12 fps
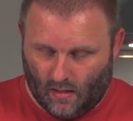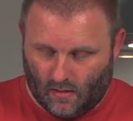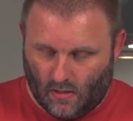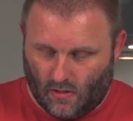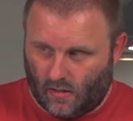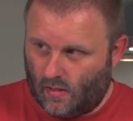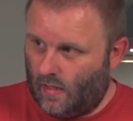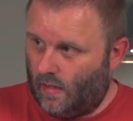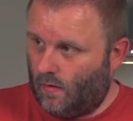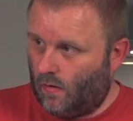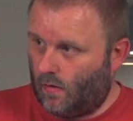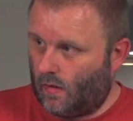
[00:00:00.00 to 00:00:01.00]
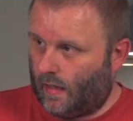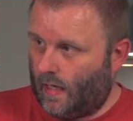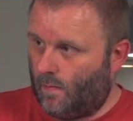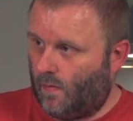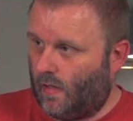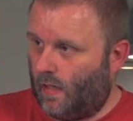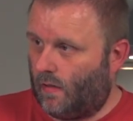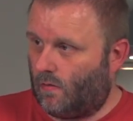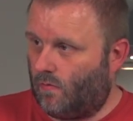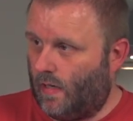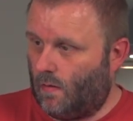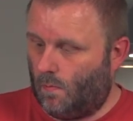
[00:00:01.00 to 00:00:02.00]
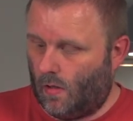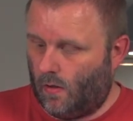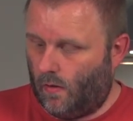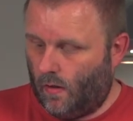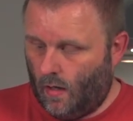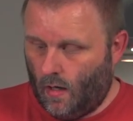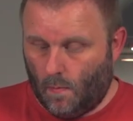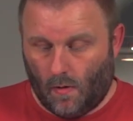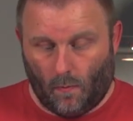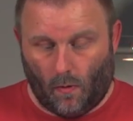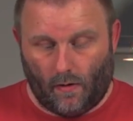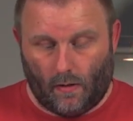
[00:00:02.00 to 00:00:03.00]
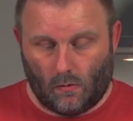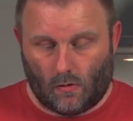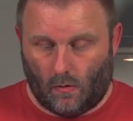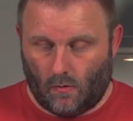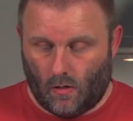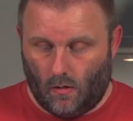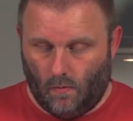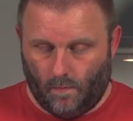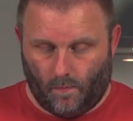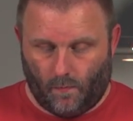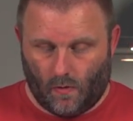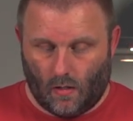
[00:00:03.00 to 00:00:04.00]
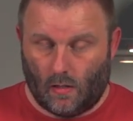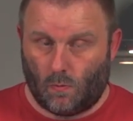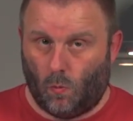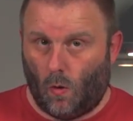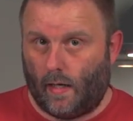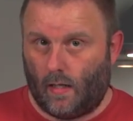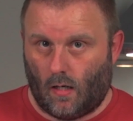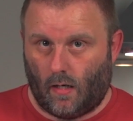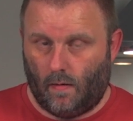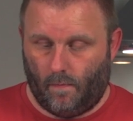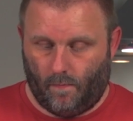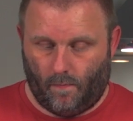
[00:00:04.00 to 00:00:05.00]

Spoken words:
So as you can see on the camera there, it's red and blue. But what they also do is white light.